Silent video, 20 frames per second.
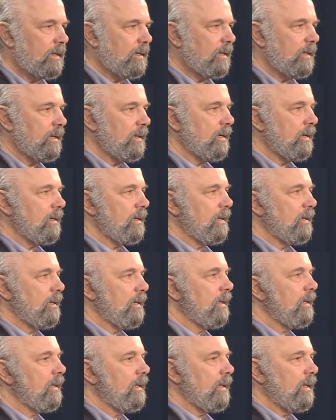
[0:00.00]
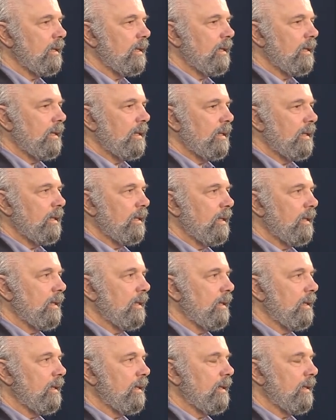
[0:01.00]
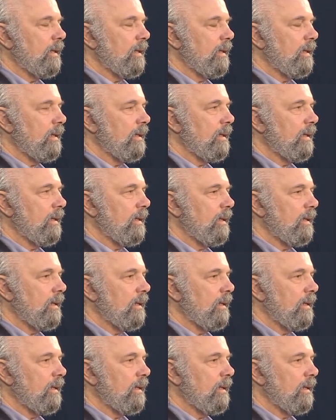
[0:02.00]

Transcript: (silence)